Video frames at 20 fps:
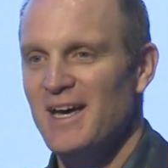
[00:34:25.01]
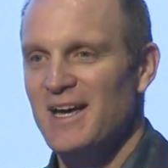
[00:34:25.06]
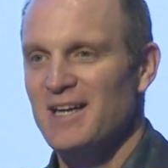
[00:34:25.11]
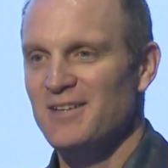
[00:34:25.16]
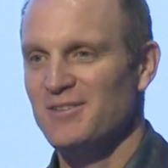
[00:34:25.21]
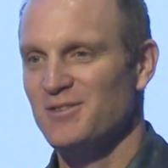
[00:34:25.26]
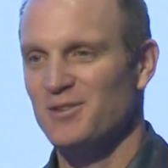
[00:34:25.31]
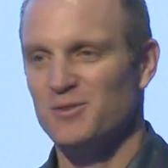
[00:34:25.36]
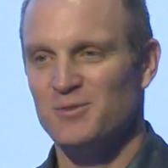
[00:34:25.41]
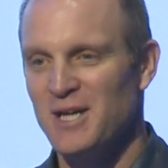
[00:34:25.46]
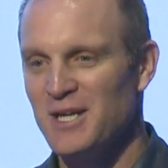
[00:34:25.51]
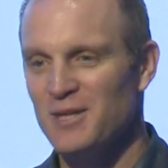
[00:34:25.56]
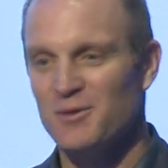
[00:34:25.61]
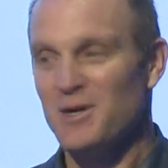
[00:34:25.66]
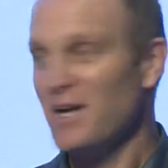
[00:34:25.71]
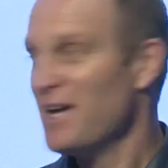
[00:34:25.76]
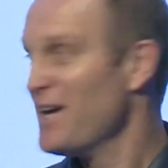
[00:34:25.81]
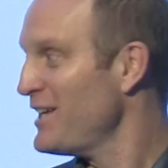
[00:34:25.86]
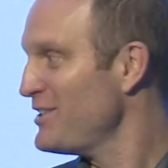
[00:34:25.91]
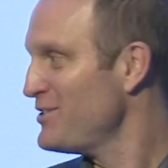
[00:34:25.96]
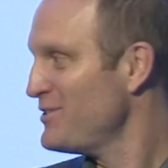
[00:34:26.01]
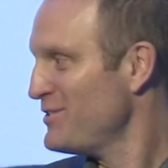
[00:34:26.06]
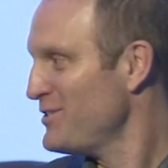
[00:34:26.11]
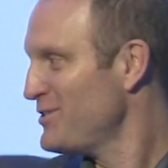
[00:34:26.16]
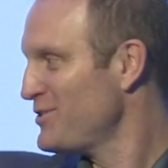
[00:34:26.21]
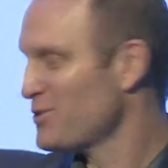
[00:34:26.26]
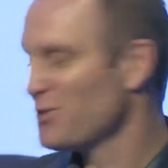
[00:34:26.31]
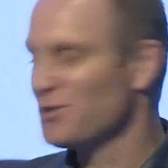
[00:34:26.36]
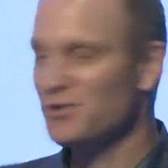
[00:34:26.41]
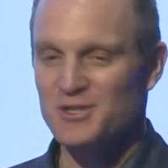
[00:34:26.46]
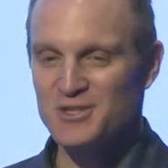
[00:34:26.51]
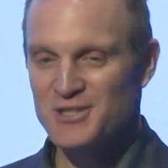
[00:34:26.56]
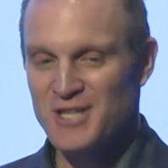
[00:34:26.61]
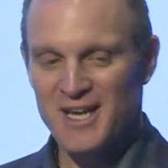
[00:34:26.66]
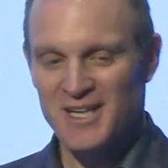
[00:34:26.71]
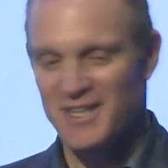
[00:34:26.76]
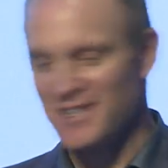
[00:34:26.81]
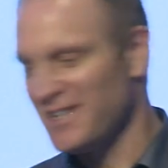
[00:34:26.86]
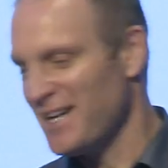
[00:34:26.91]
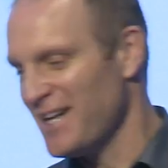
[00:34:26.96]
And so right away, I shoulder
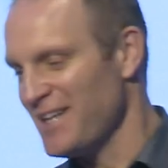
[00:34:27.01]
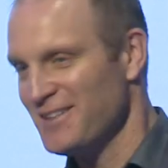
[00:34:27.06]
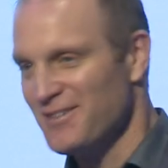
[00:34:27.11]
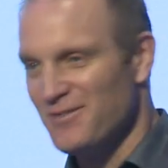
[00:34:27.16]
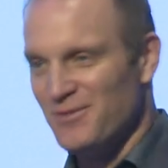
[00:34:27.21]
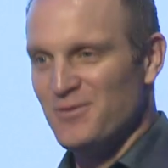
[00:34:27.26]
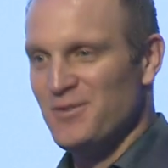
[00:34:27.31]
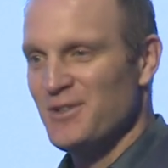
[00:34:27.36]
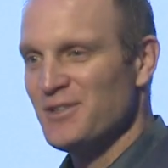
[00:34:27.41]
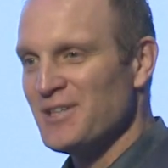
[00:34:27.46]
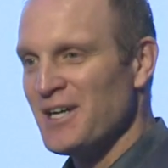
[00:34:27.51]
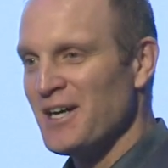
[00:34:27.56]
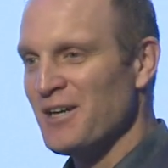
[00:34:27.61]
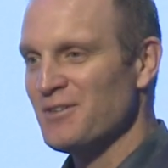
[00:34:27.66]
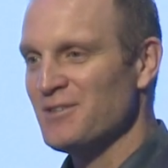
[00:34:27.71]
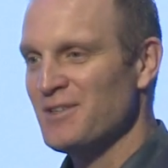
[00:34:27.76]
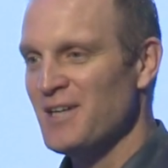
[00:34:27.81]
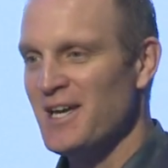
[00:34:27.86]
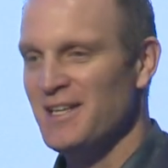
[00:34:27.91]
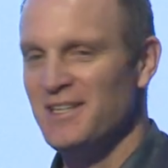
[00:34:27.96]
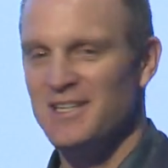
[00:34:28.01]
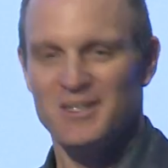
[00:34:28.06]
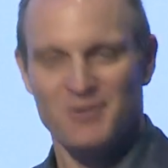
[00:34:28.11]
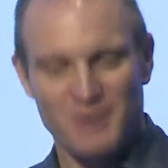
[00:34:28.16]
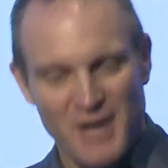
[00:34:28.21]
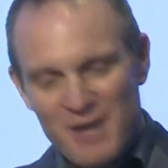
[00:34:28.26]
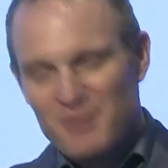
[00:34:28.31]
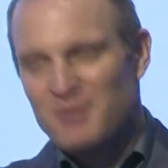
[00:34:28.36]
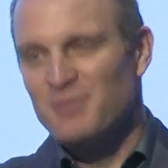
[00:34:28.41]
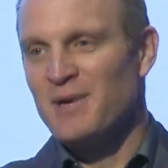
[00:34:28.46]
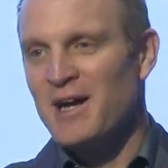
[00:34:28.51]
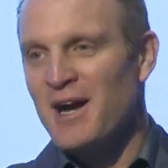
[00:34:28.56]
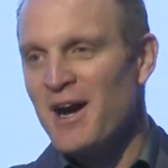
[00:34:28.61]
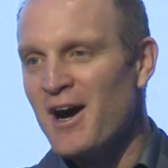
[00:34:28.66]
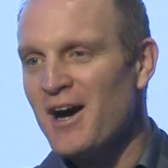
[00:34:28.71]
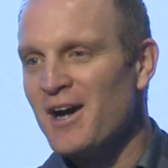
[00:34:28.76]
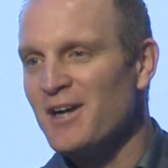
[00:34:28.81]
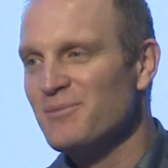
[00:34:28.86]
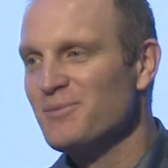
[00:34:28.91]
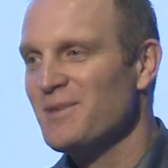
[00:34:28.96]
check, and I veer out. And he grabs my
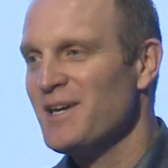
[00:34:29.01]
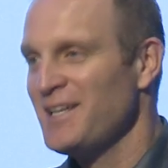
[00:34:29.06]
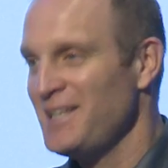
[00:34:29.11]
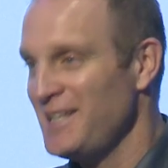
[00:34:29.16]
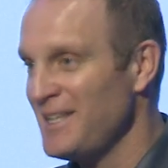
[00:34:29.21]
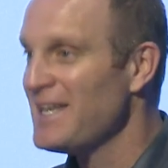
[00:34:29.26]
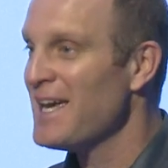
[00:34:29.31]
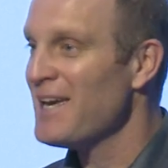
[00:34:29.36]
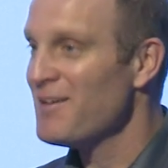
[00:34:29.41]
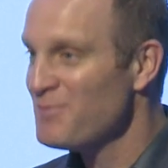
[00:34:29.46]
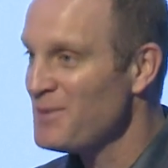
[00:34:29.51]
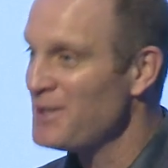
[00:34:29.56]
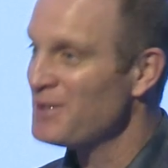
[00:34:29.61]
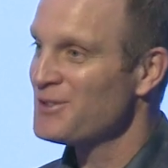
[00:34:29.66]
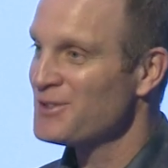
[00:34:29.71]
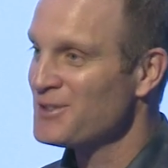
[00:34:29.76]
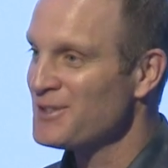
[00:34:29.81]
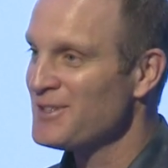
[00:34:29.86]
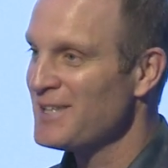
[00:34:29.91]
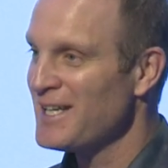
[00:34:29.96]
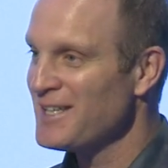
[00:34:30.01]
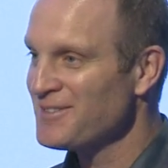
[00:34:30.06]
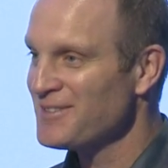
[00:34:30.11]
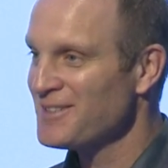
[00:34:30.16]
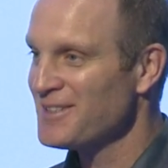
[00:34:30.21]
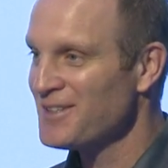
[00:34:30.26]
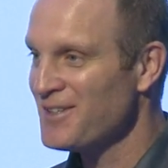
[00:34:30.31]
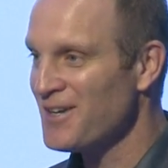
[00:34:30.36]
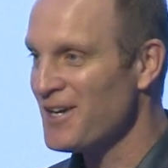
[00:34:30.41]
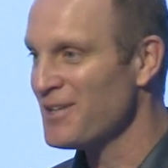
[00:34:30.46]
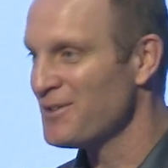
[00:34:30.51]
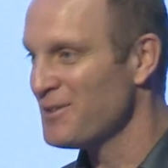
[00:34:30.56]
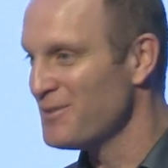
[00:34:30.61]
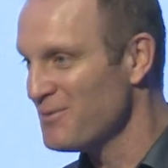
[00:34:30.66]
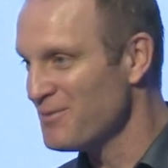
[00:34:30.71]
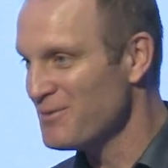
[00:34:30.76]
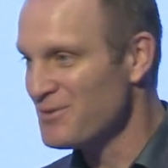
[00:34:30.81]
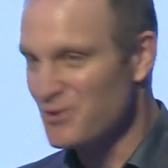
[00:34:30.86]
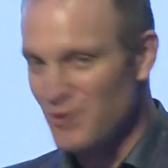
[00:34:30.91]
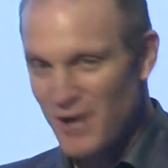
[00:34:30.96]
arm, and he gave me a little lesson
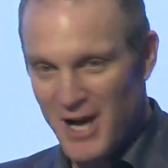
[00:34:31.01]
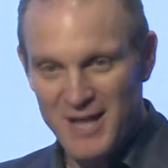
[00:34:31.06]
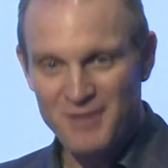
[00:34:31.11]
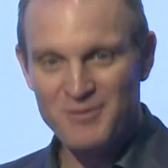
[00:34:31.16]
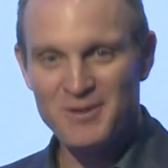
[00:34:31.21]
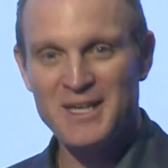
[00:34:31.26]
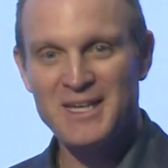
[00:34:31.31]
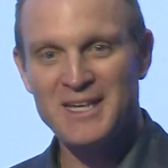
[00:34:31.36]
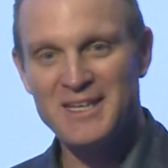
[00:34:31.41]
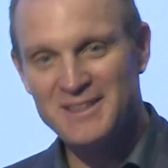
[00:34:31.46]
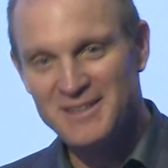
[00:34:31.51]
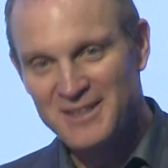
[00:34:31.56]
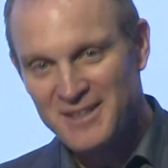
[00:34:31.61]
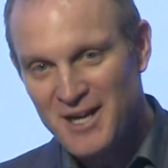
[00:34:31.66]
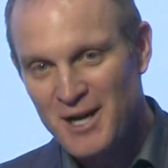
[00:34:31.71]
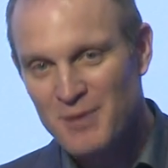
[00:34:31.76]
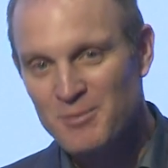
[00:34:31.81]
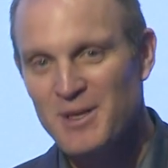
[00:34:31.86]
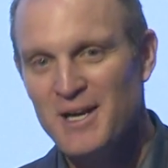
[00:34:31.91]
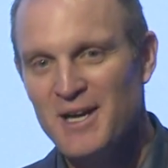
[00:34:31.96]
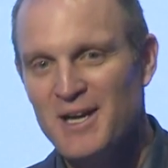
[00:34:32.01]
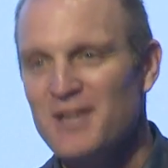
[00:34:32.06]
on driving in the car.